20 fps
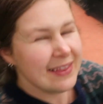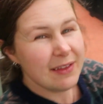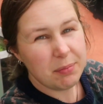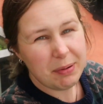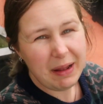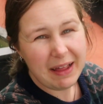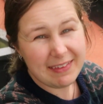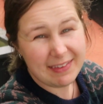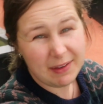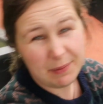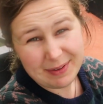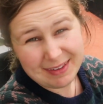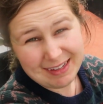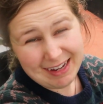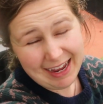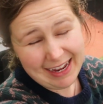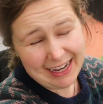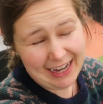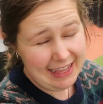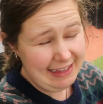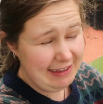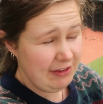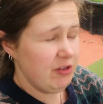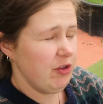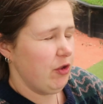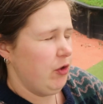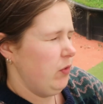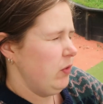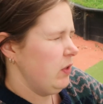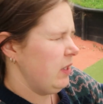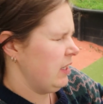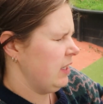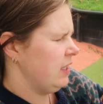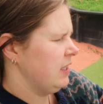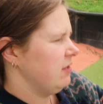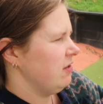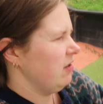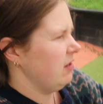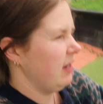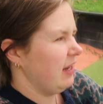the place that we're staying at soon.
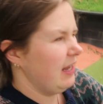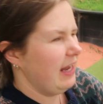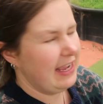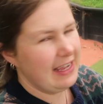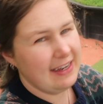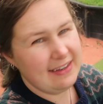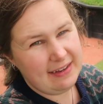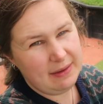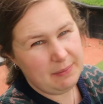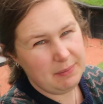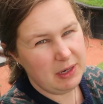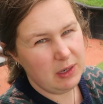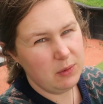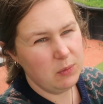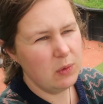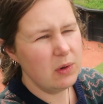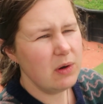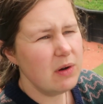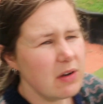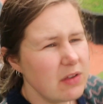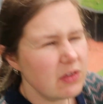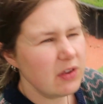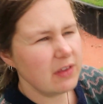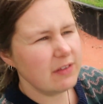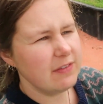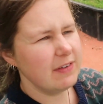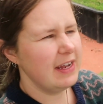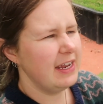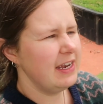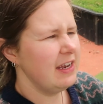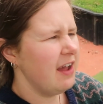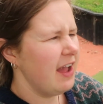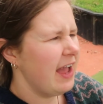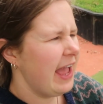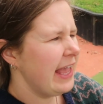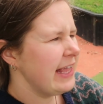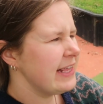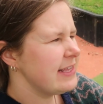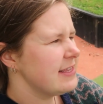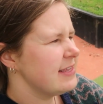It's only like a 10 minute walk, so it's really
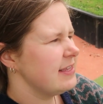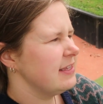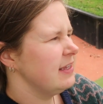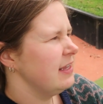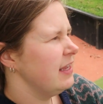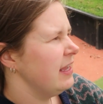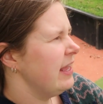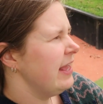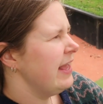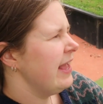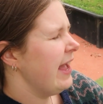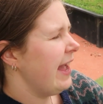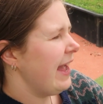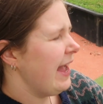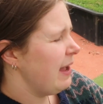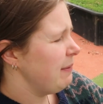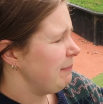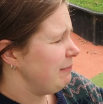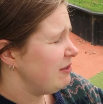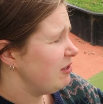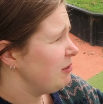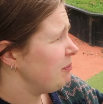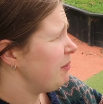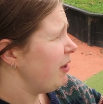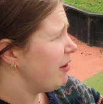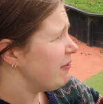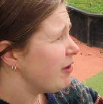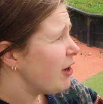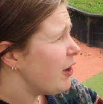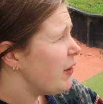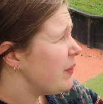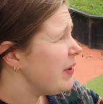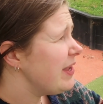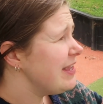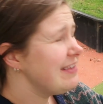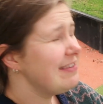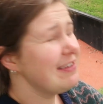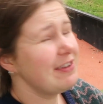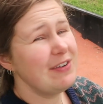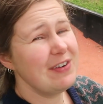nice. Um, tomorrow
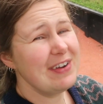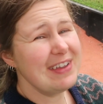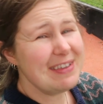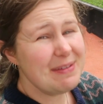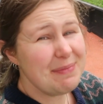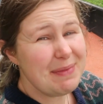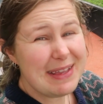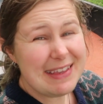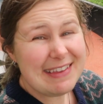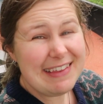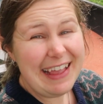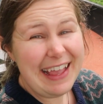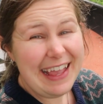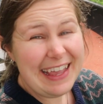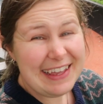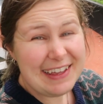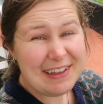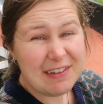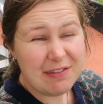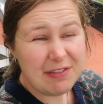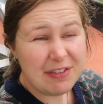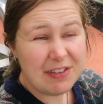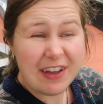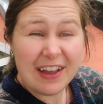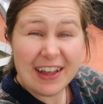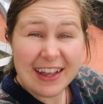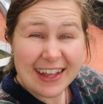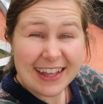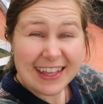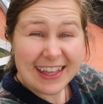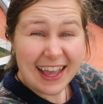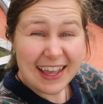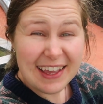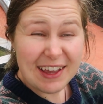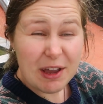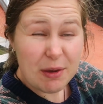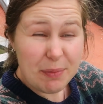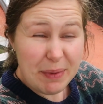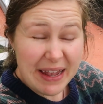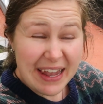is Christmas Eve.
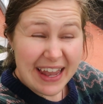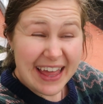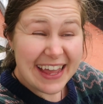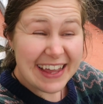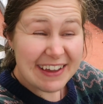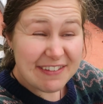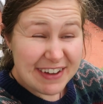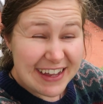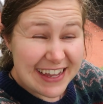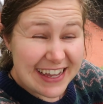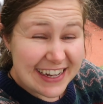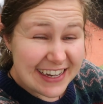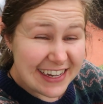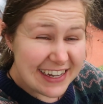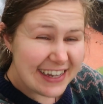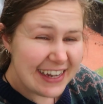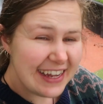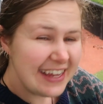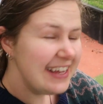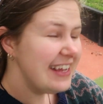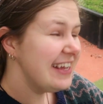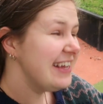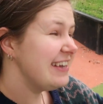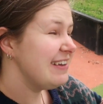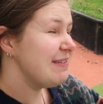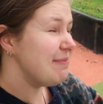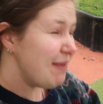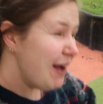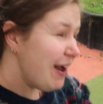Can you believe it?